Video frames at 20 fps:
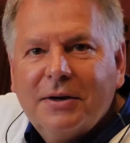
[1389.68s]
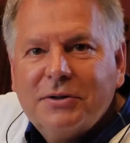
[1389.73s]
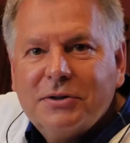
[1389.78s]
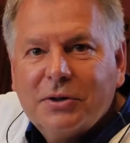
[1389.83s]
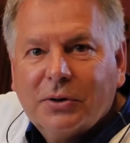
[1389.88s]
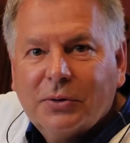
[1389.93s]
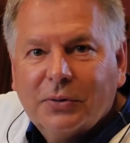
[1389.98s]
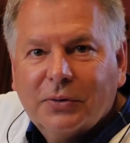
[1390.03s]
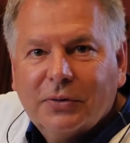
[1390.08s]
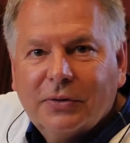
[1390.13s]

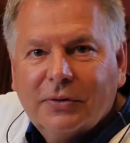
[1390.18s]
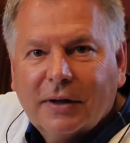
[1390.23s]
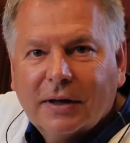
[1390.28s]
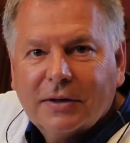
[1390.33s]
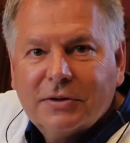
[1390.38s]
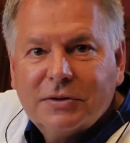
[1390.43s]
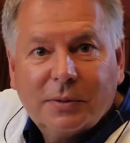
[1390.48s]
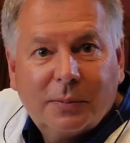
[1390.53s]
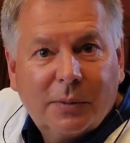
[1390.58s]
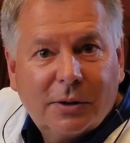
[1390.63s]
So
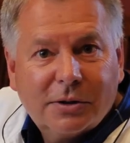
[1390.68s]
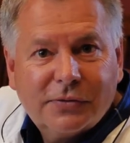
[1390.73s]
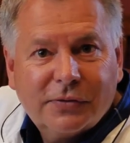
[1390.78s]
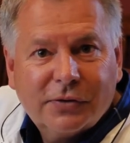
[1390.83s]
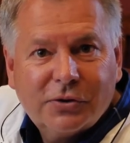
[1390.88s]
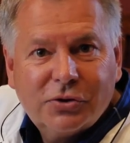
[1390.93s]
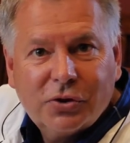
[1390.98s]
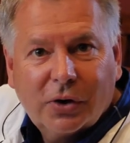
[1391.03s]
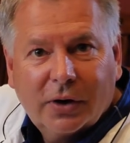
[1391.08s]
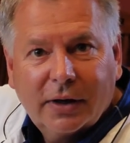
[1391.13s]
thanks so much for
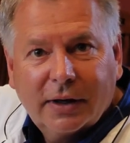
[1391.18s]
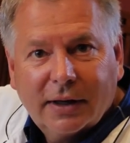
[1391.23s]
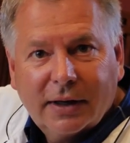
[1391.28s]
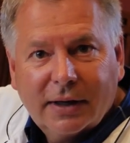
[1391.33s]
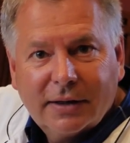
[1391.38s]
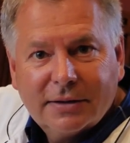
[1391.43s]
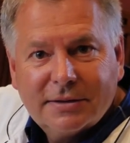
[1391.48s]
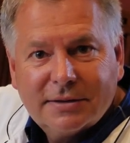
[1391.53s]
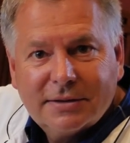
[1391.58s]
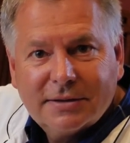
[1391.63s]
joining
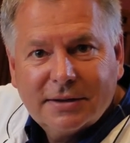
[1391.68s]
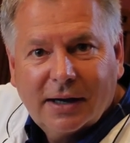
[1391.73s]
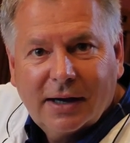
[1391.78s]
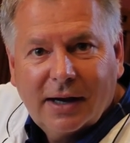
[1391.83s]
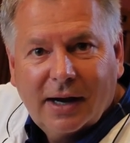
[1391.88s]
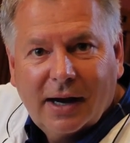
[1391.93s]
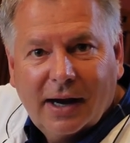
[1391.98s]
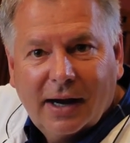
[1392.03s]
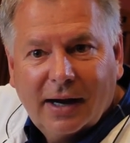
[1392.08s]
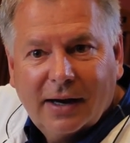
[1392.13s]
us.
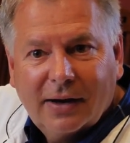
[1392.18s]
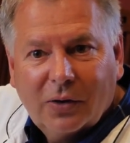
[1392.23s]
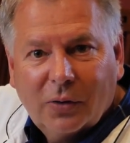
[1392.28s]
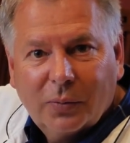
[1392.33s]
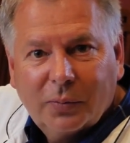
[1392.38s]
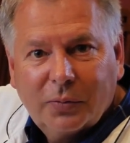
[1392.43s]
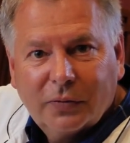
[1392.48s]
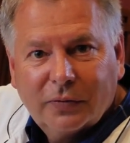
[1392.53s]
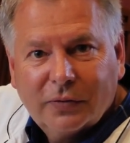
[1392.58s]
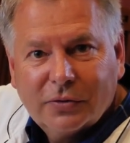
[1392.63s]
I
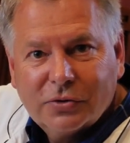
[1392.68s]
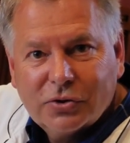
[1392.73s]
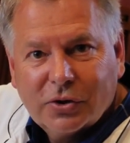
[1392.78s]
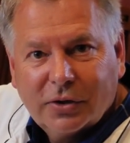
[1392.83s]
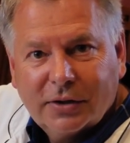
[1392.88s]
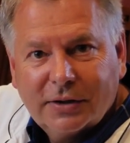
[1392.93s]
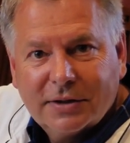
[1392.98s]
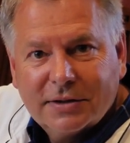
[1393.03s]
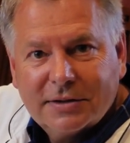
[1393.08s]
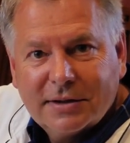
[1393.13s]
hope you've
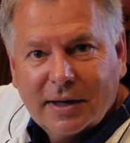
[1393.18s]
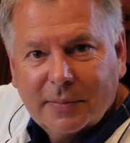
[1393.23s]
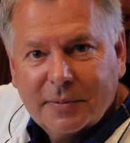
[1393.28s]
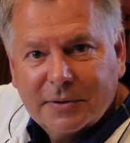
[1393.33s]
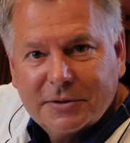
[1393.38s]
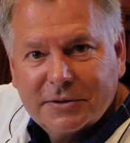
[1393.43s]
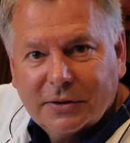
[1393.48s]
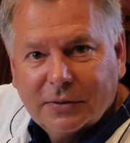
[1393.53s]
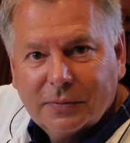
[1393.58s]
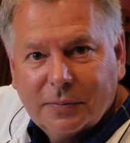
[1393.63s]
enjoyed this
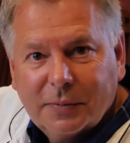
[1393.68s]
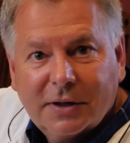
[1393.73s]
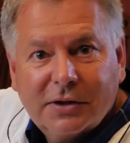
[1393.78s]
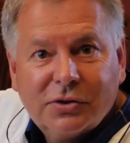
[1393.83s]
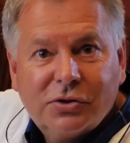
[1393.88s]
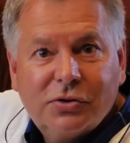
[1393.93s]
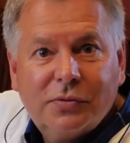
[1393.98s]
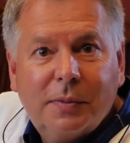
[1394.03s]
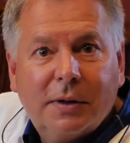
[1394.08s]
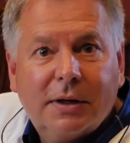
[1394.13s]
episode
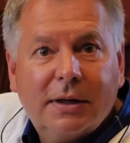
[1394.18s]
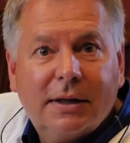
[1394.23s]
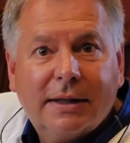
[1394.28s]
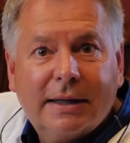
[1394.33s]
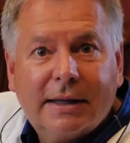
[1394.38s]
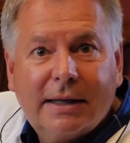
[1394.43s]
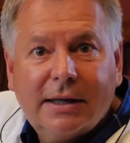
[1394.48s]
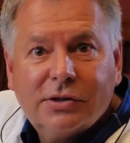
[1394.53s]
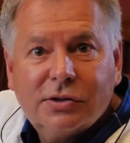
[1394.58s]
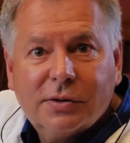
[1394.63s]
because you've been in the
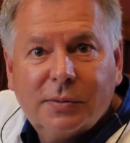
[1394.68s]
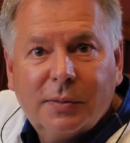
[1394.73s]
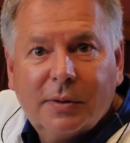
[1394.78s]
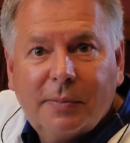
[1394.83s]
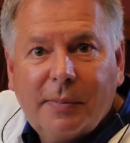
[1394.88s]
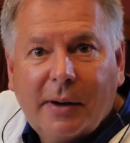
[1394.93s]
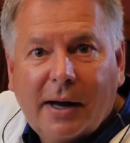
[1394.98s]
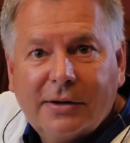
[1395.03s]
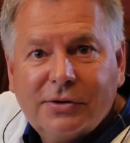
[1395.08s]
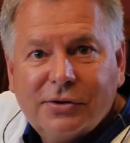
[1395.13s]
kitchen with
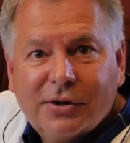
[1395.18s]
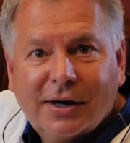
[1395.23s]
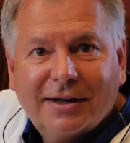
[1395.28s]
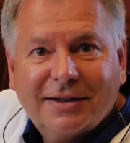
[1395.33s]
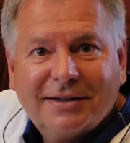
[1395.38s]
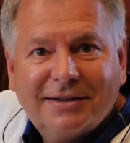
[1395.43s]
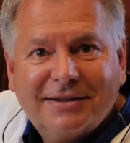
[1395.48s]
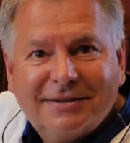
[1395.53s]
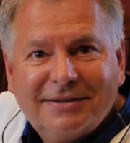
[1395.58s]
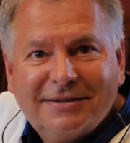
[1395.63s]
Padre.
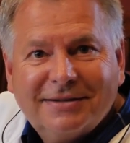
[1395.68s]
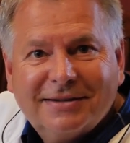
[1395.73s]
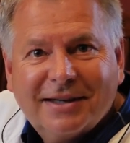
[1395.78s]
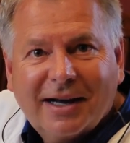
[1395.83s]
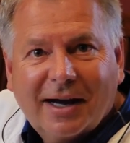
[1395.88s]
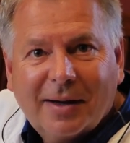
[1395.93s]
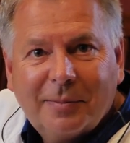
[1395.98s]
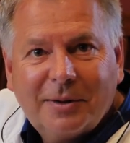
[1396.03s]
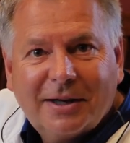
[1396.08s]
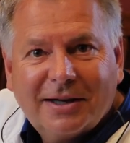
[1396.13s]
God